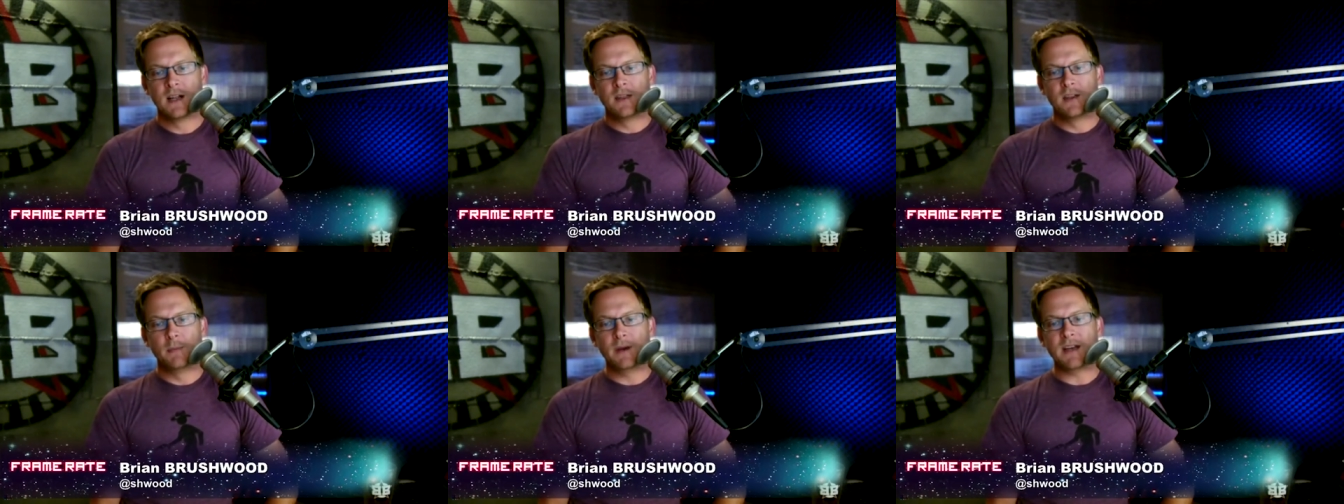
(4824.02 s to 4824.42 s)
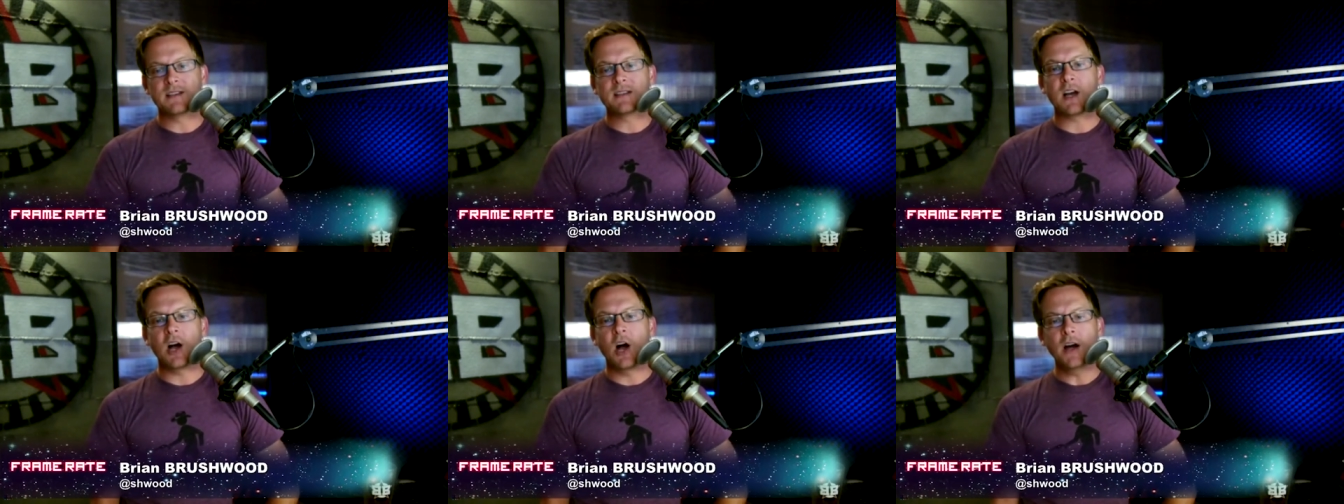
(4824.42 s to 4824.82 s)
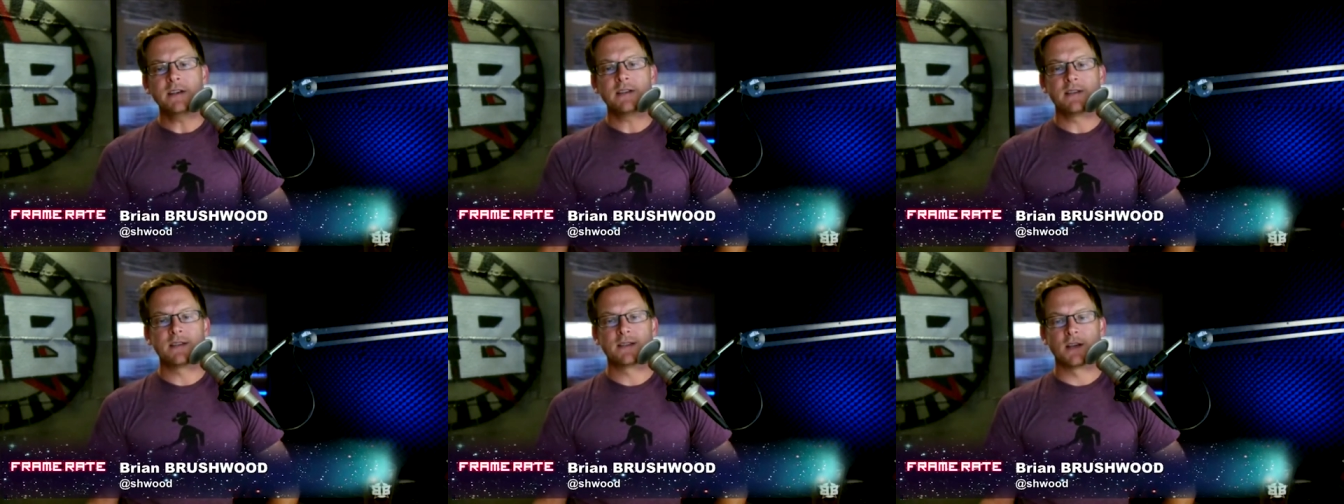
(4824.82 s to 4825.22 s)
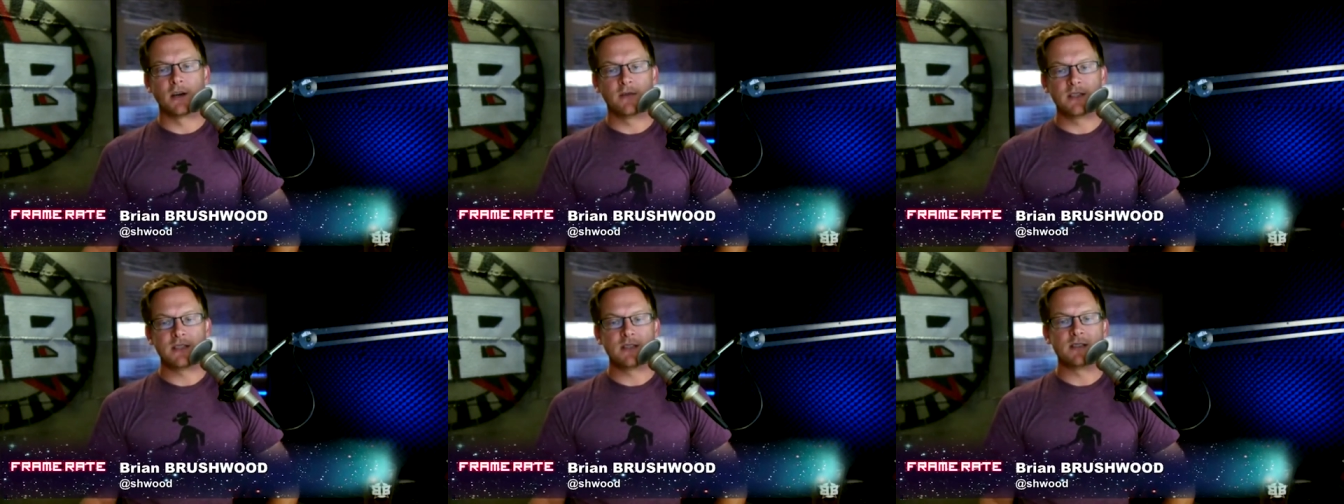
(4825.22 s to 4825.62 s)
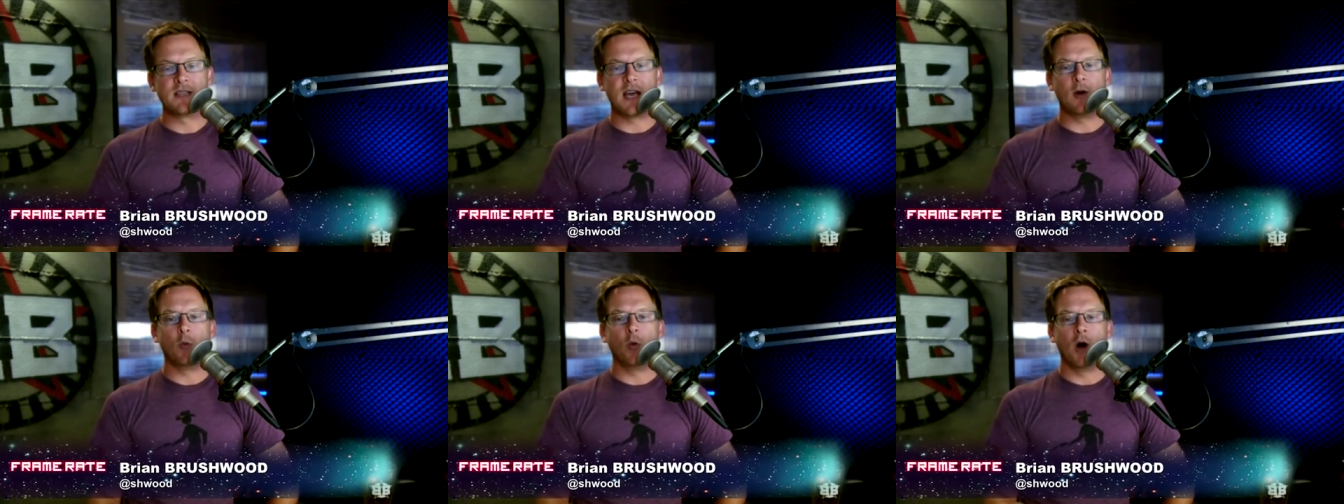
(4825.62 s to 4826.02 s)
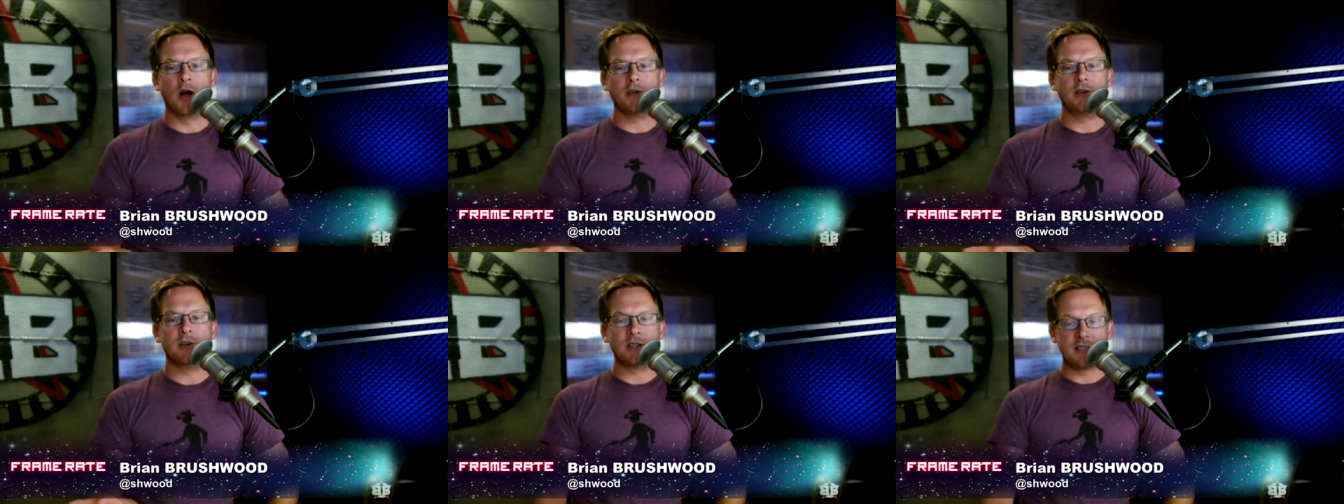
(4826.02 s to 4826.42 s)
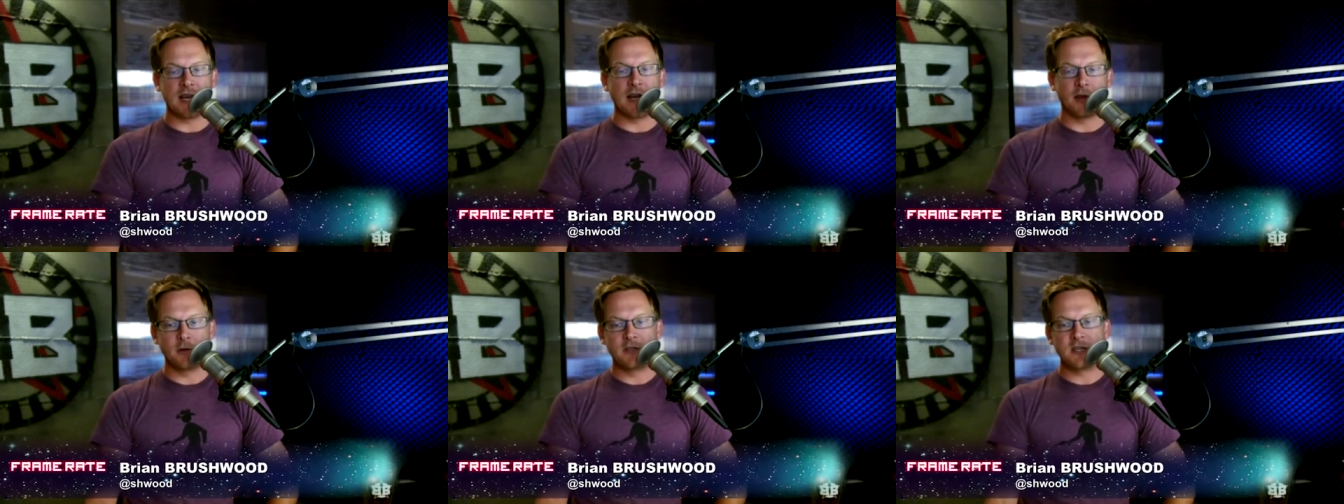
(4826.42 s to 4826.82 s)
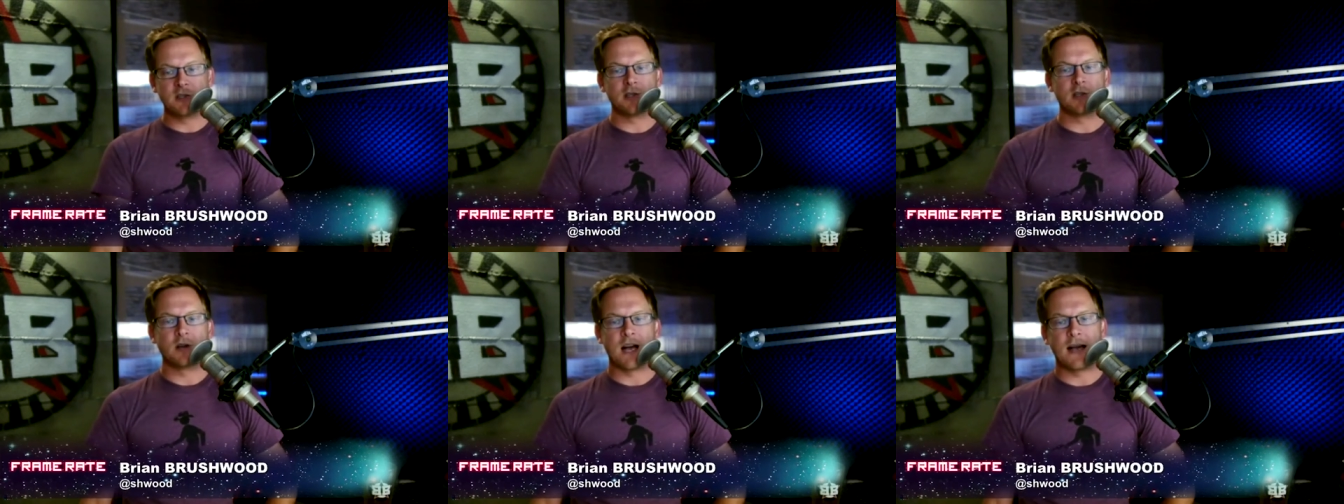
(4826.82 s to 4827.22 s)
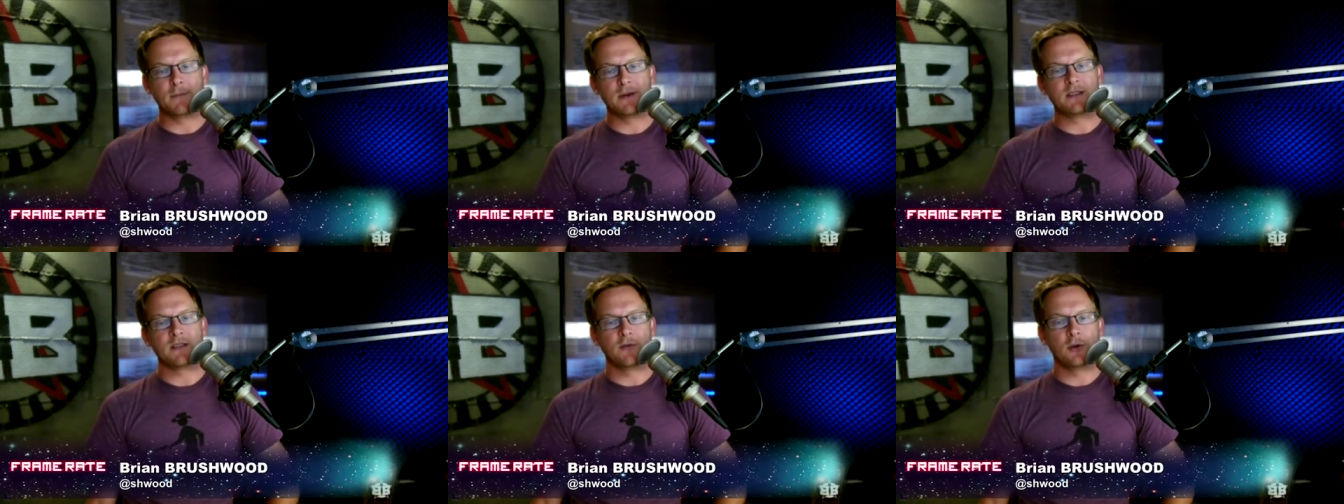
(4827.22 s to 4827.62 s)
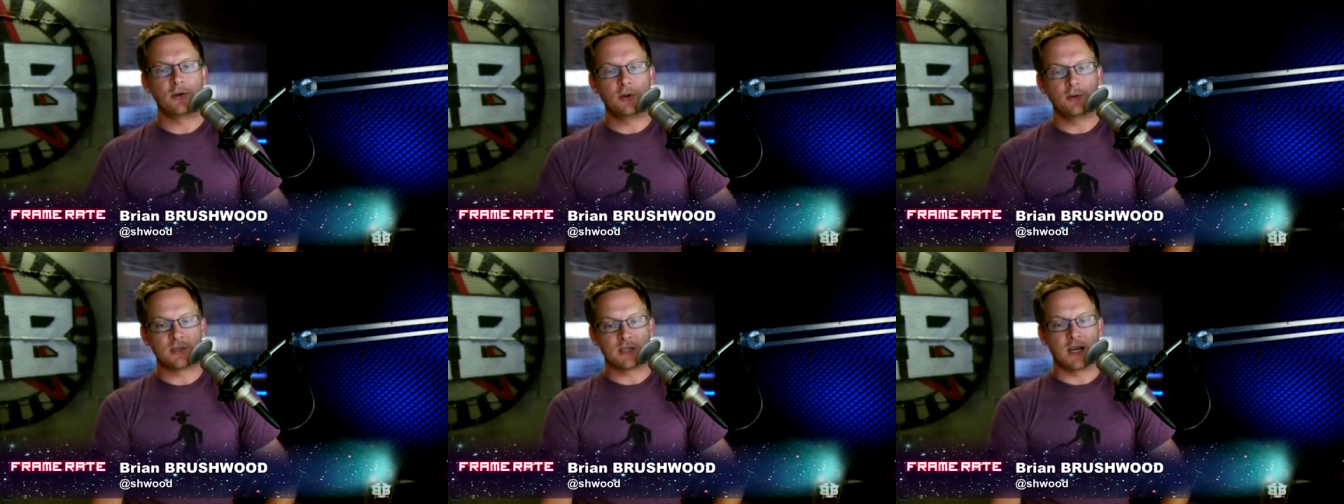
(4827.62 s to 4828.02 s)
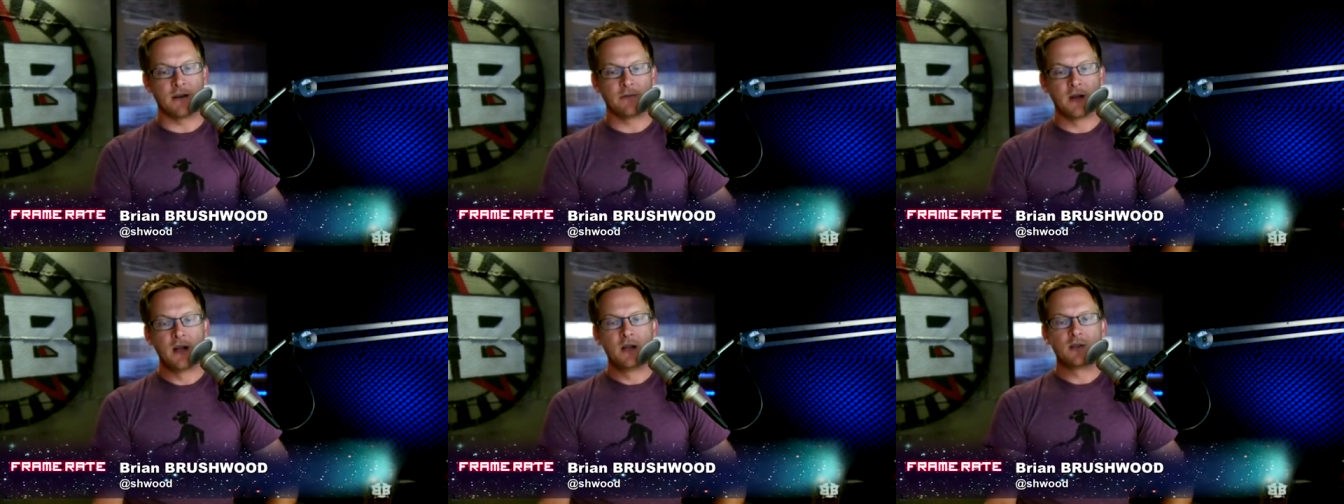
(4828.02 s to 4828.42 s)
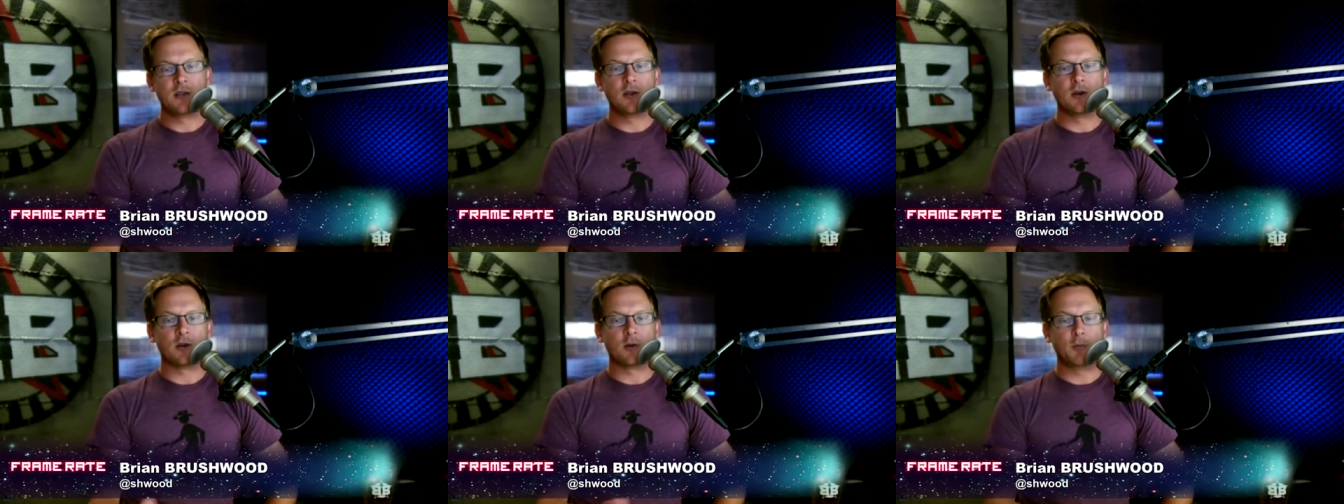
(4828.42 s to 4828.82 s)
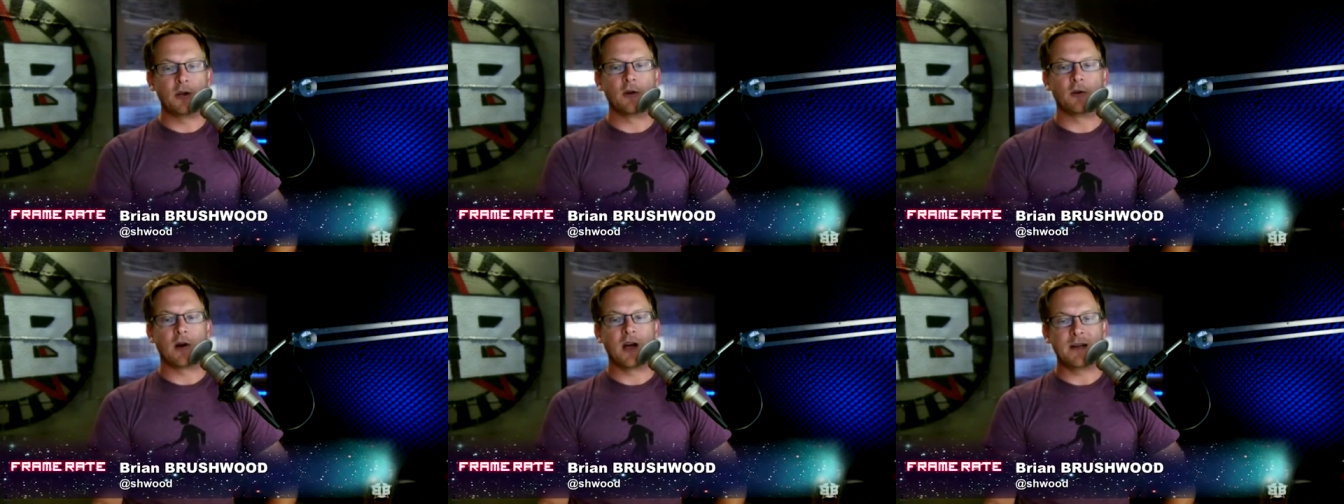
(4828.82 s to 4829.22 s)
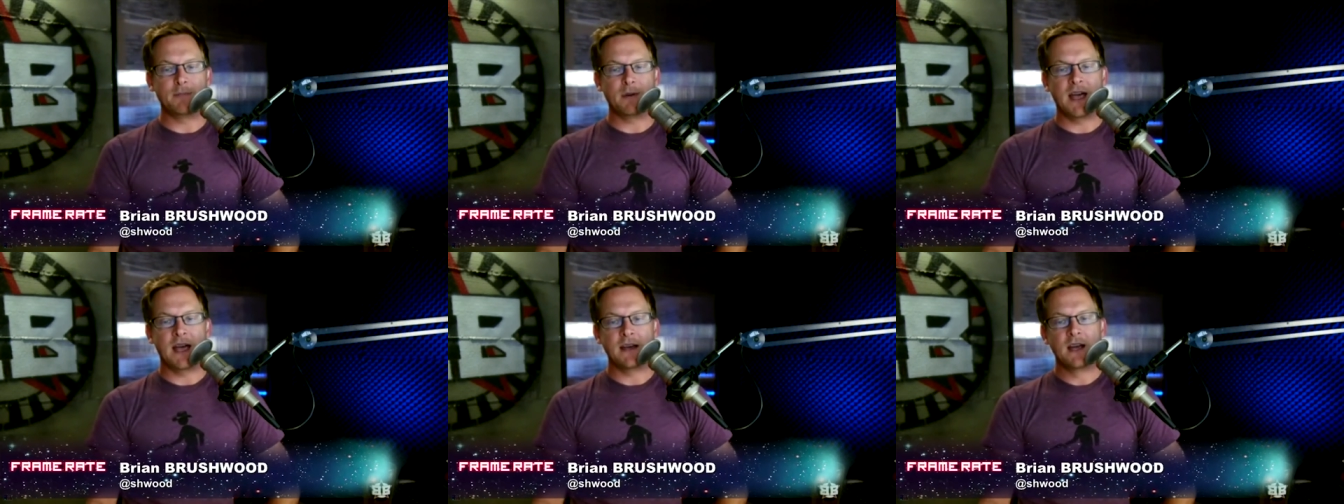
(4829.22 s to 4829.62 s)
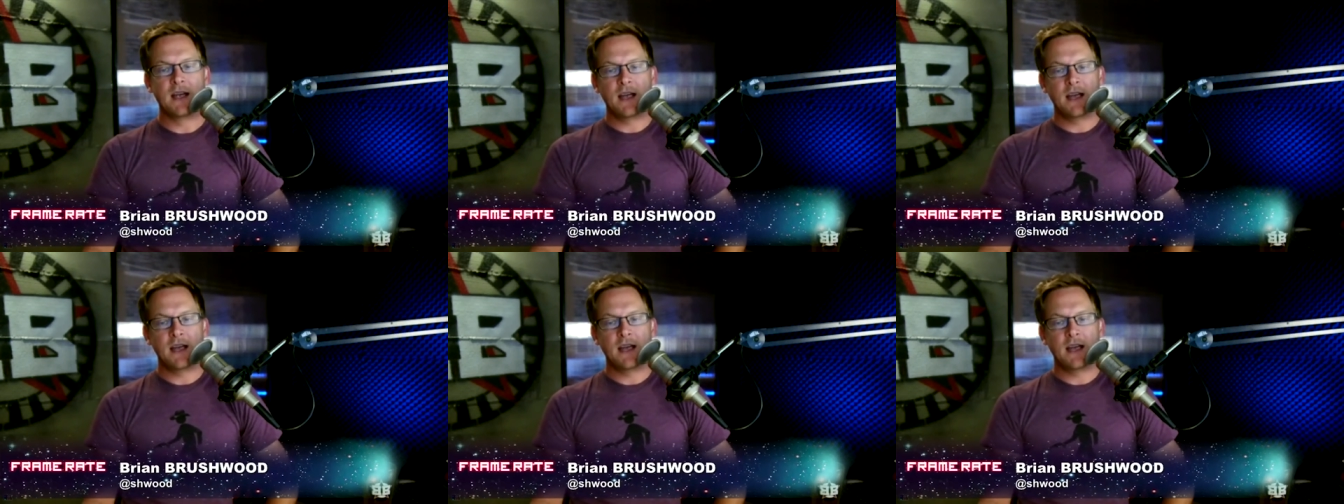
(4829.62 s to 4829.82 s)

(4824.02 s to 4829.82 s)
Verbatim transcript: The biggest con to the service is that while you could download digital copies of your new stuff to your computer iPad,